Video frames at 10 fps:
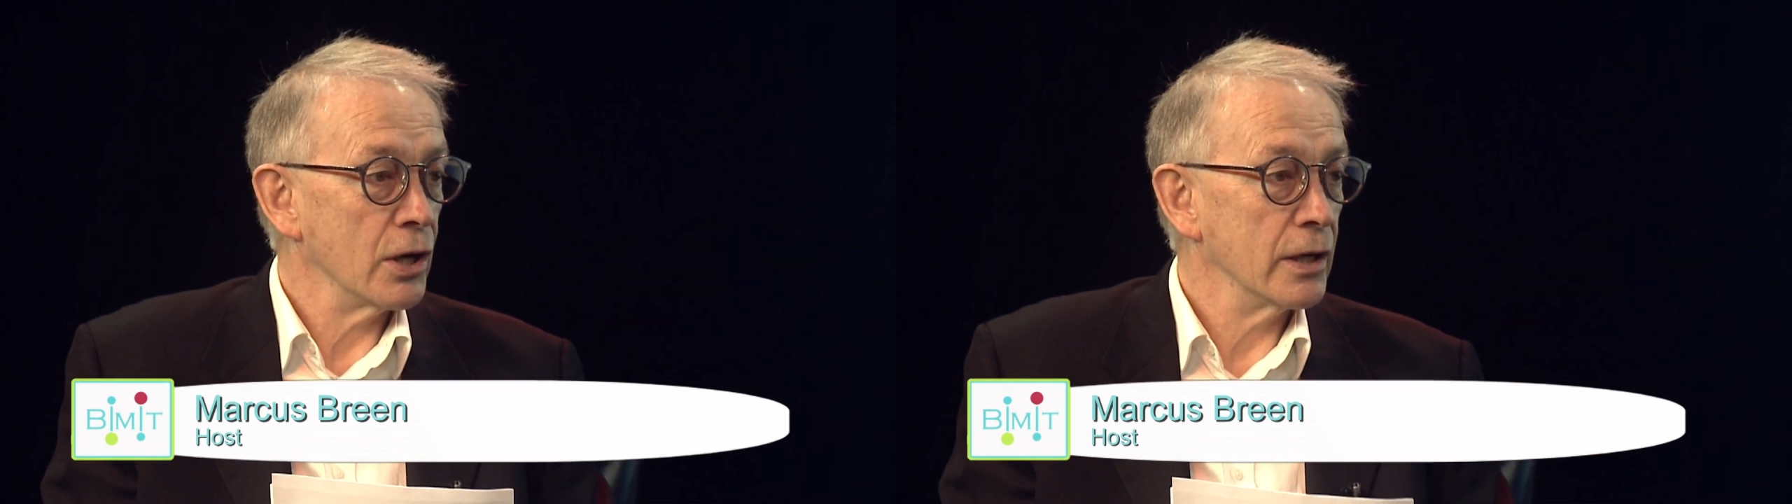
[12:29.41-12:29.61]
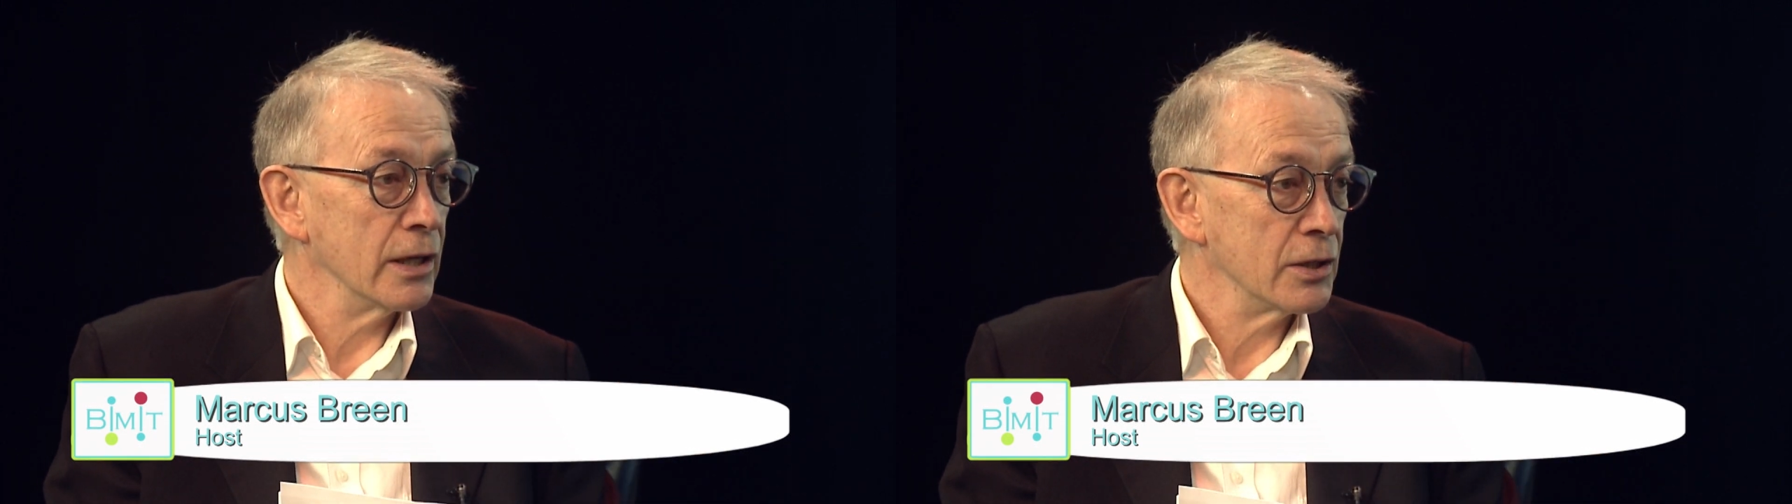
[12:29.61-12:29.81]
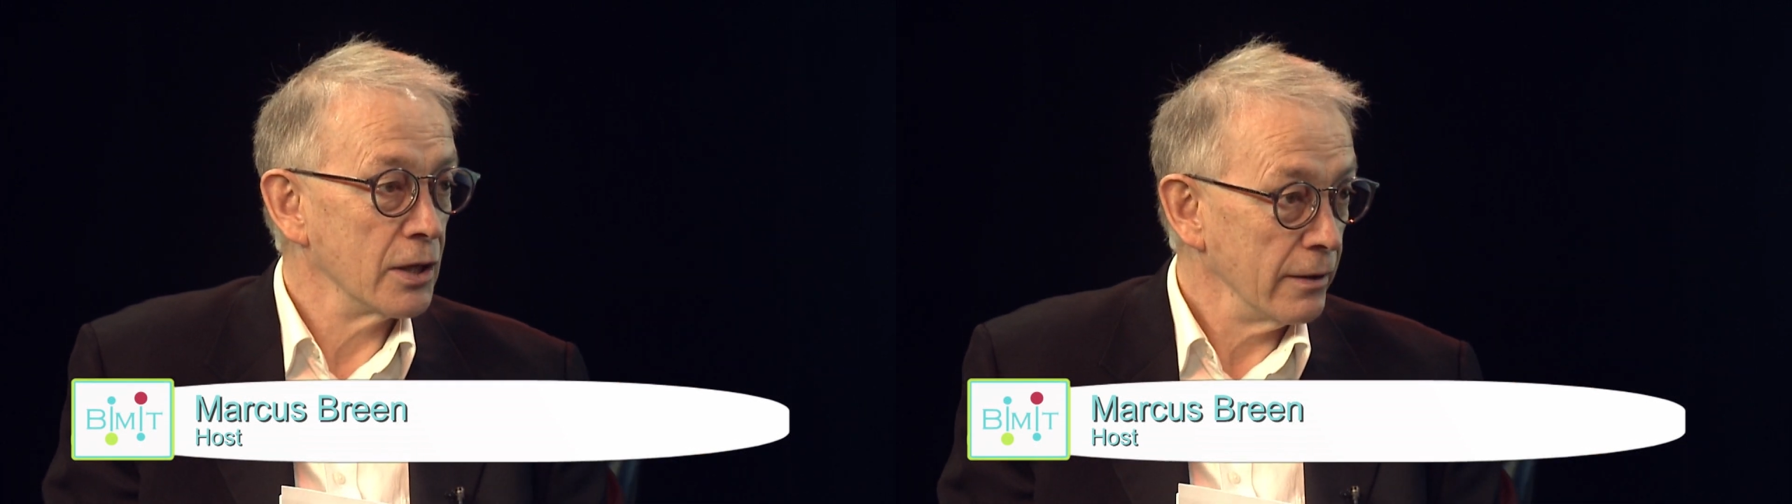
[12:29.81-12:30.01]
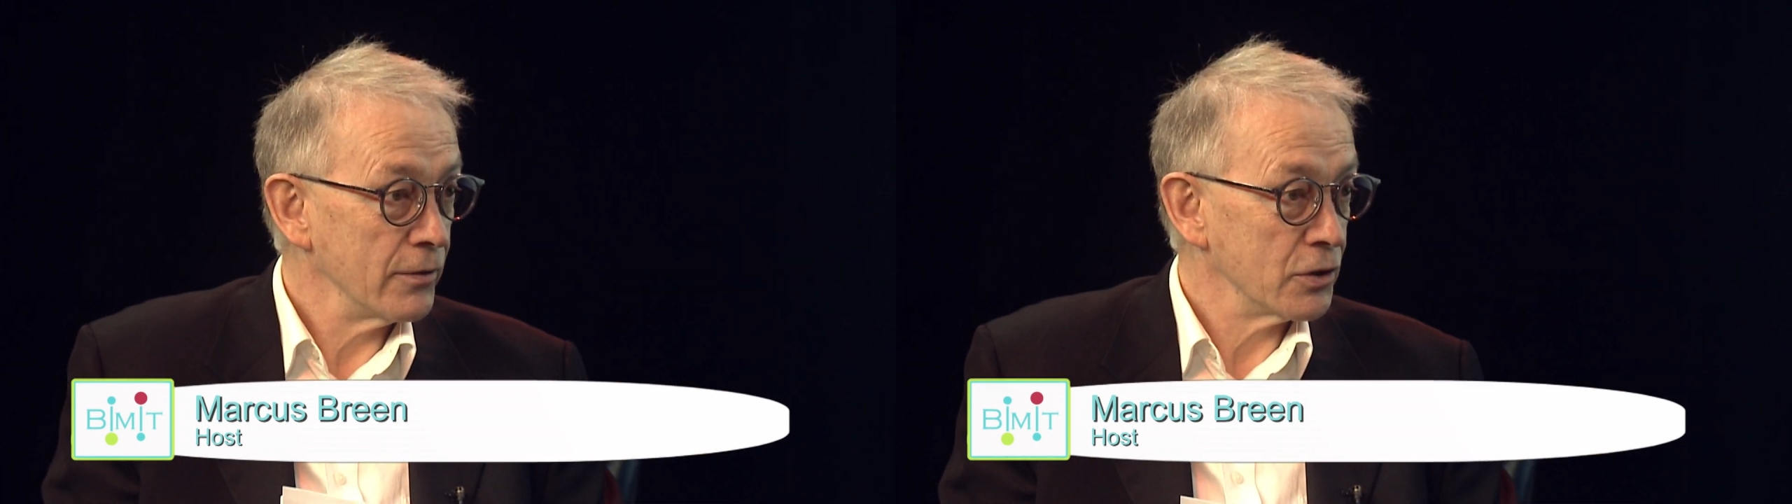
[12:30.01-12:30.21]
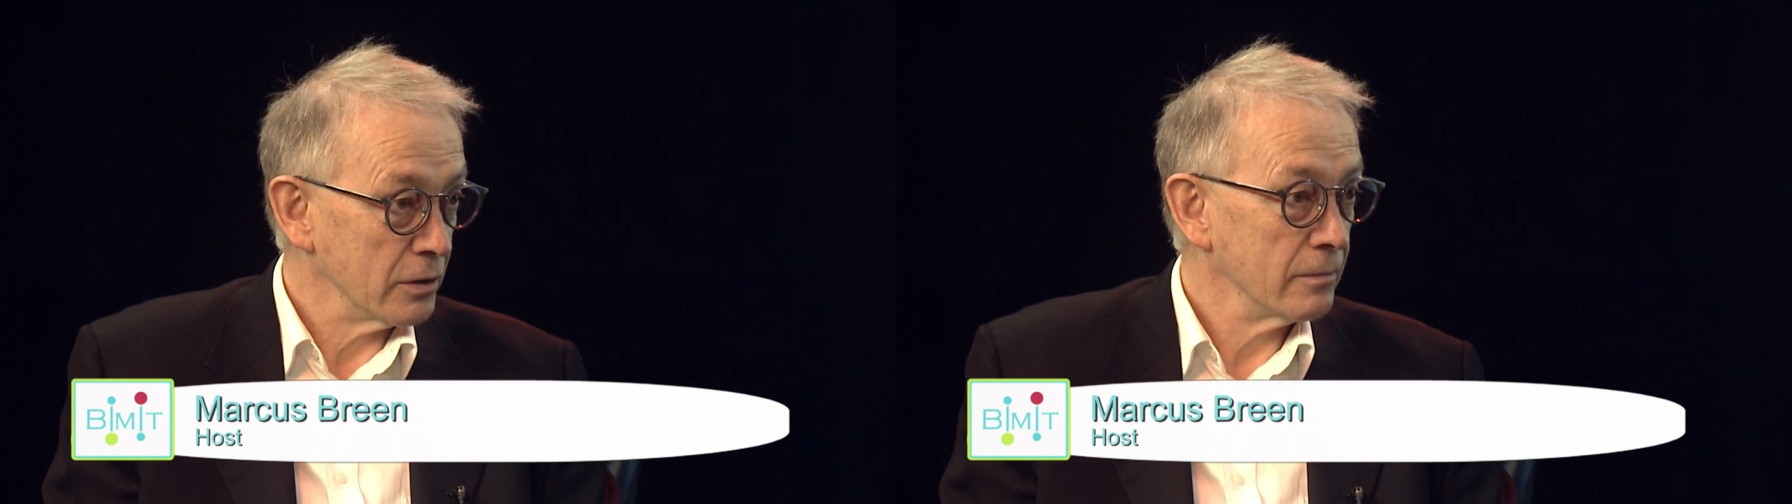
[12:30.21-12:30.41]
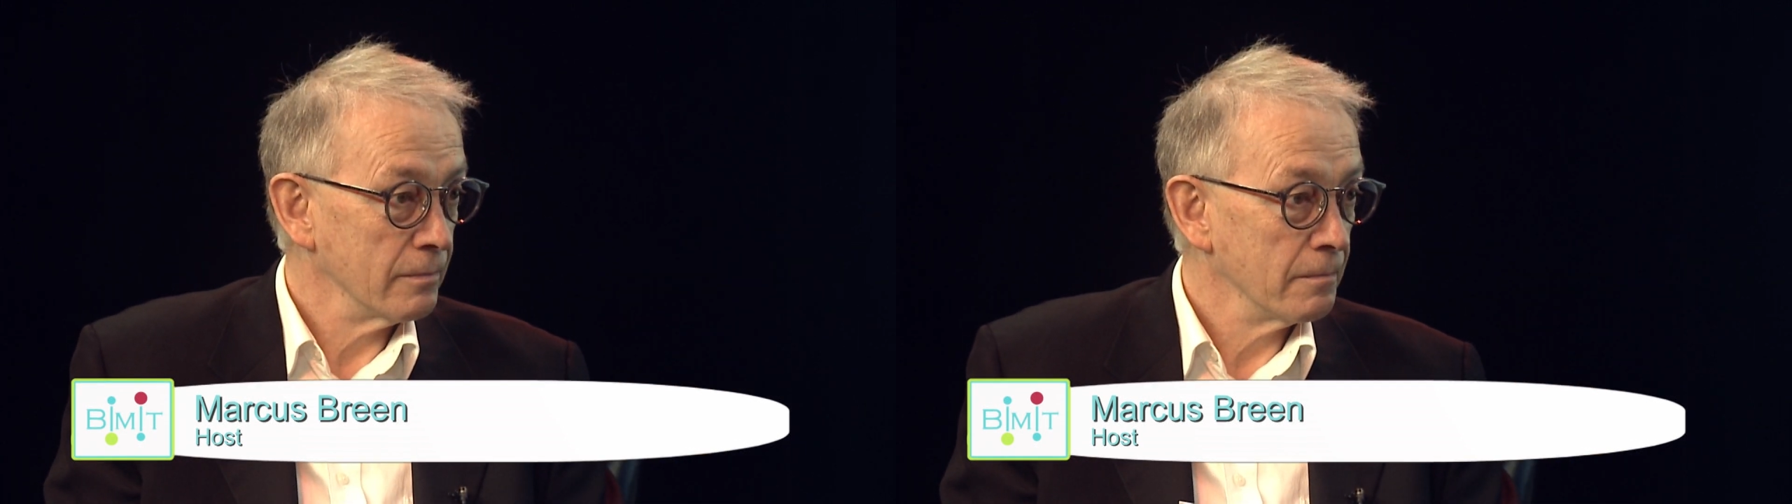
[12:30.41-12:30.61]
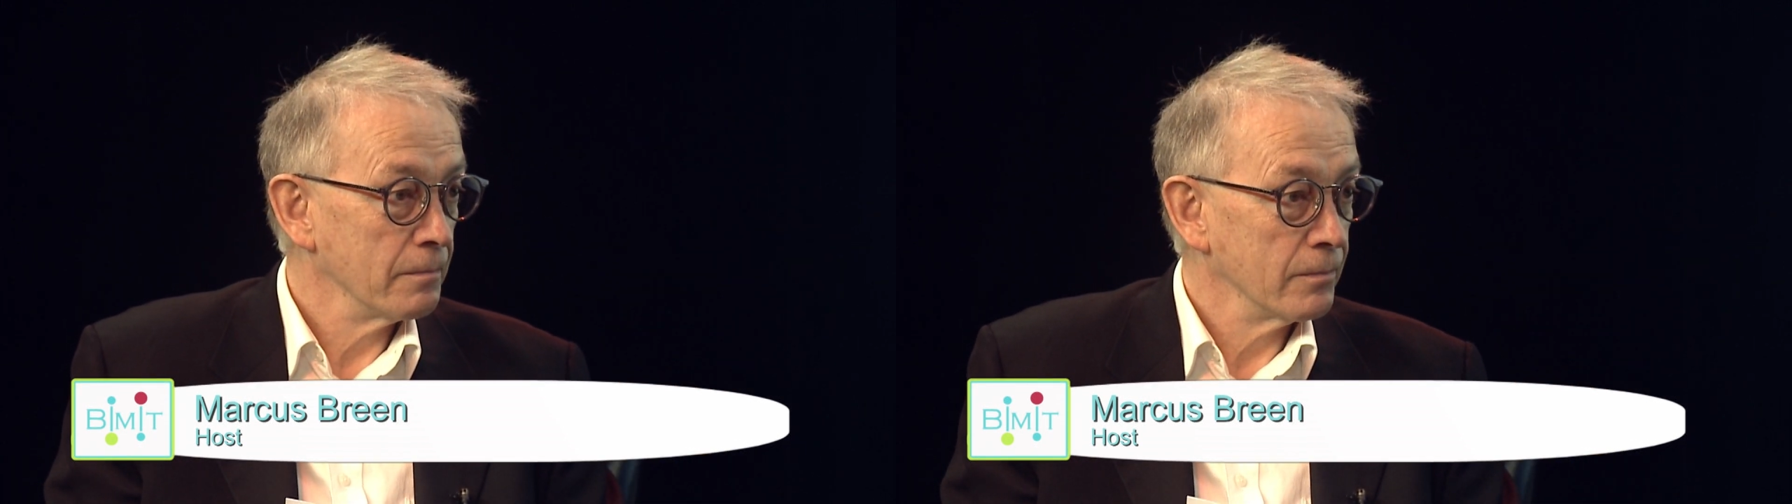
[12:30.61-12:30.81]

Chinese Television.